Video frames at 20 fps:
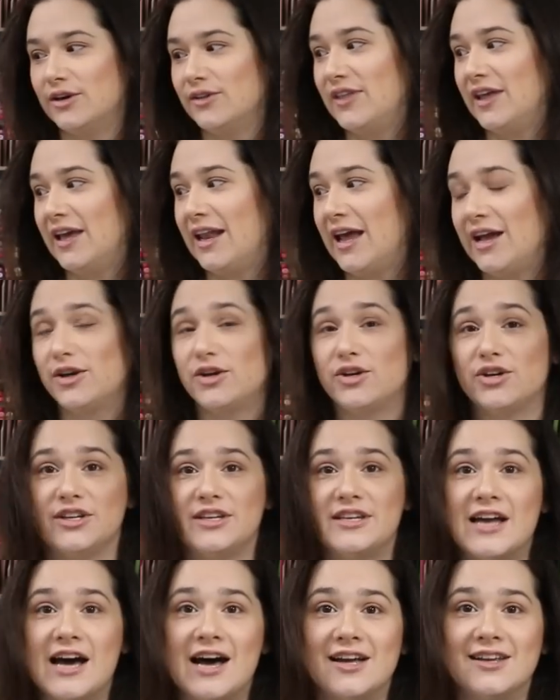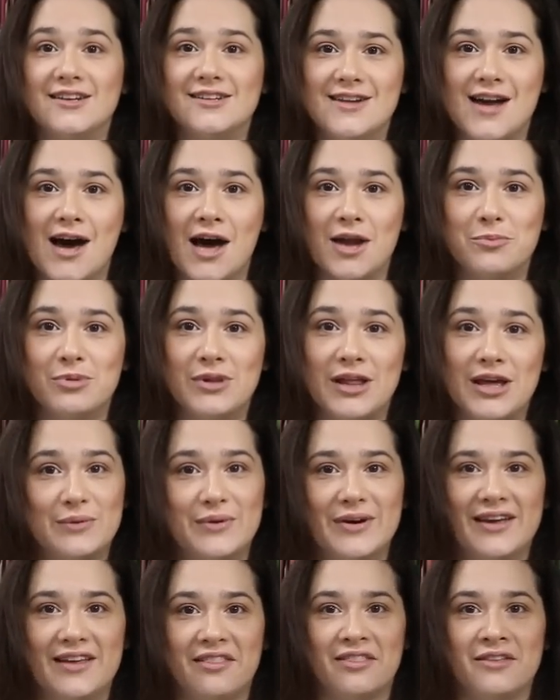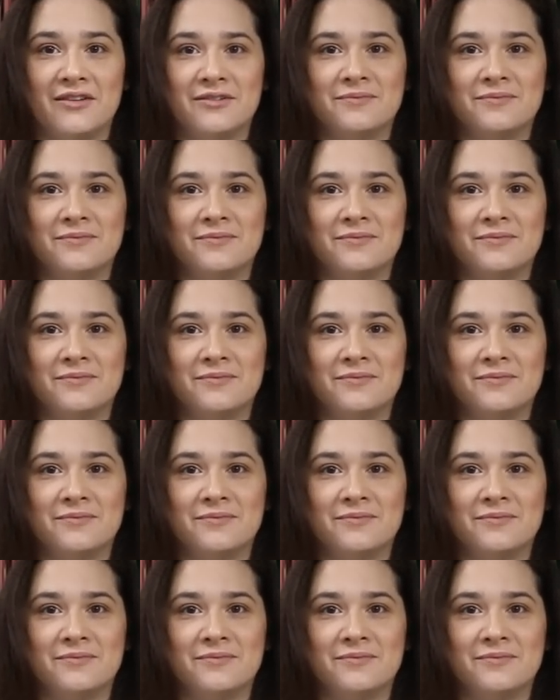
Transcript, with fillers: that I could not not play with